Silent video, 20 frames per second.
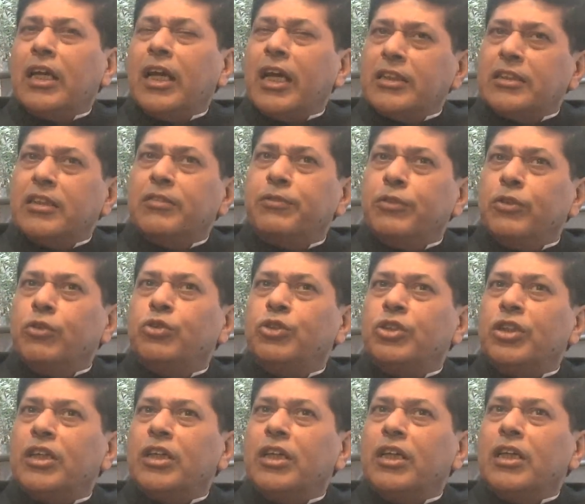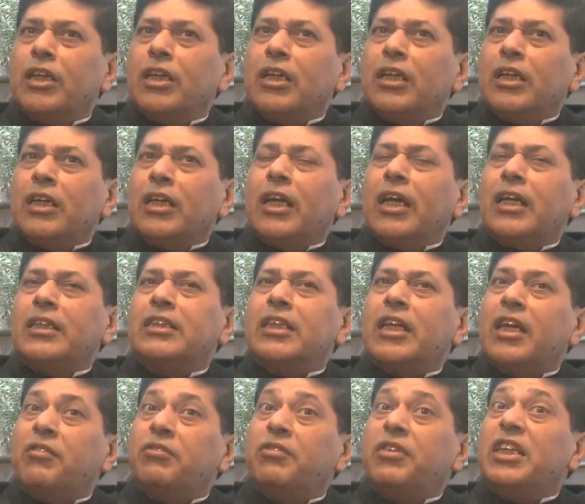has a future as
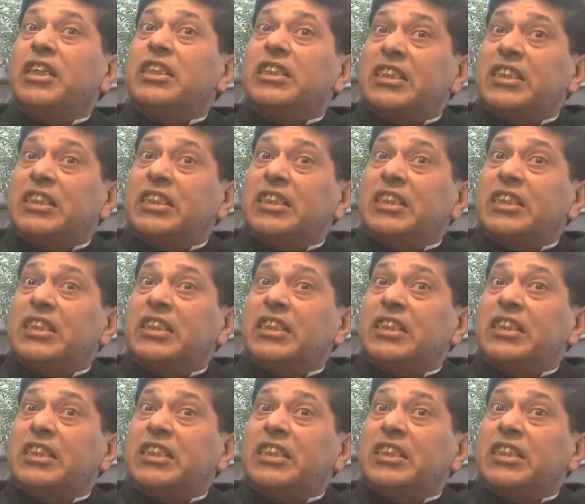every